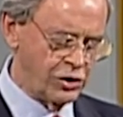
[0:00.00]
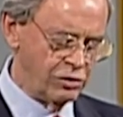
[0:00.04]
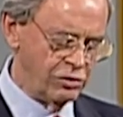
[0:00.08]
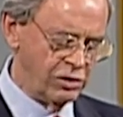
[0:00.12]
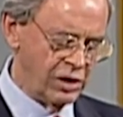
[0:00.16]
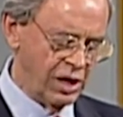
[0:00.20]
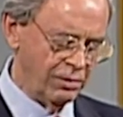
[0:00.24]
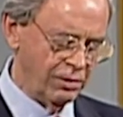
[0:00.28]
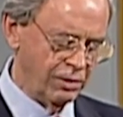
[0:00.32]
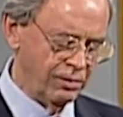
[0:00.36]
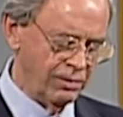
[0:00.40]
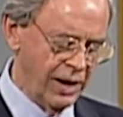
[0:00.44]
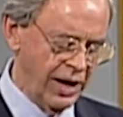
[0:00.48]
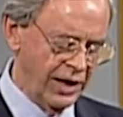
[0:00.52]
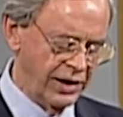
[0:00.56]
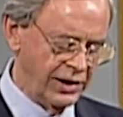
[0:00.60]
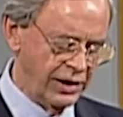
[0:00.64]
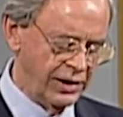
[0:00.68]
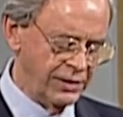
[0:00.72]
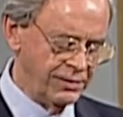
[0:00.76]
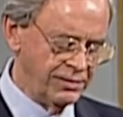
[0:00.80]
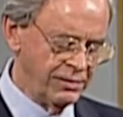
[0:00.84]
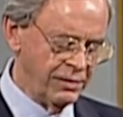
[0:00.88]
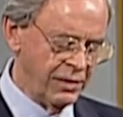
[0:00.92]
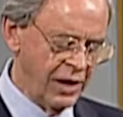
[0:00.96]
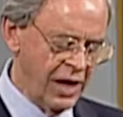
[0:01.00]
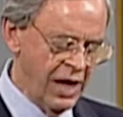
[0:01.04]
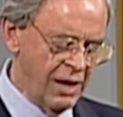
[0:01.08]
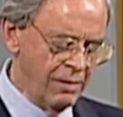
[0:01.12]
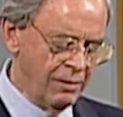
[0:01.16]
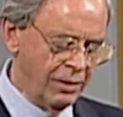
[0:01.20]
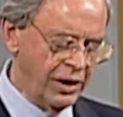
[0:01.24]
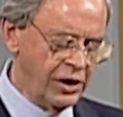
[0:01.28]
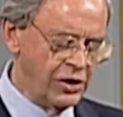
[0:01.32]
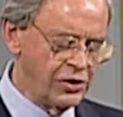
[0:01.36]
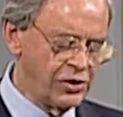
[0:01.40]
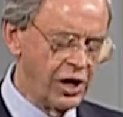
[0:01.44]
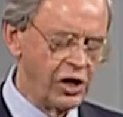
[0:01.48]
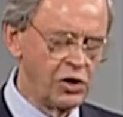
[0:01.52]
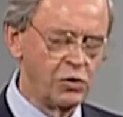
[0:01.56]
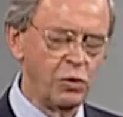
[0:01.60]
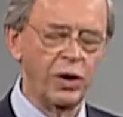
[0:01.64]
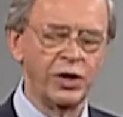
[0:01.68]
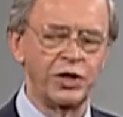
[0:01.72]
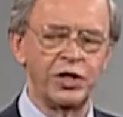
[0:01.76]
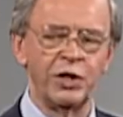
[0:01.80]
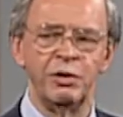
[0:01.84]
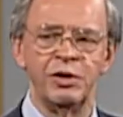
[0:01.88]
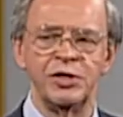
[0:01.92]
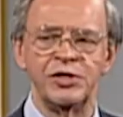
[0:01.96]
you double minded. But he says
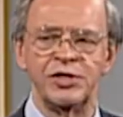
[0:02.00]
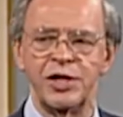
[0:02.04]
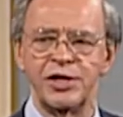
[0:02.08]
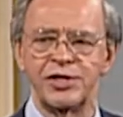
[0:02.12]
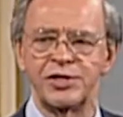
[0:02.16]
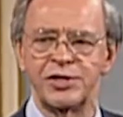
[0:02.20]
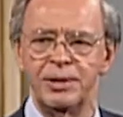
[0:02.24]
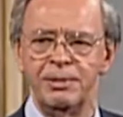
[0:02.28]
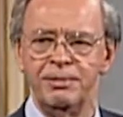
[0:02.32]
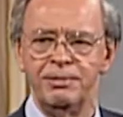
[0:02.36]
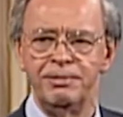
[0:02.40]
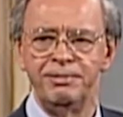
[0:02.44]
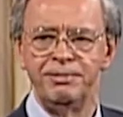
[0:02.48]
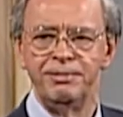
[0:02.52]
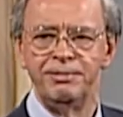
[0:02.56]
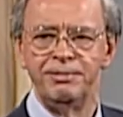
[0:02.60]
we're to resist him.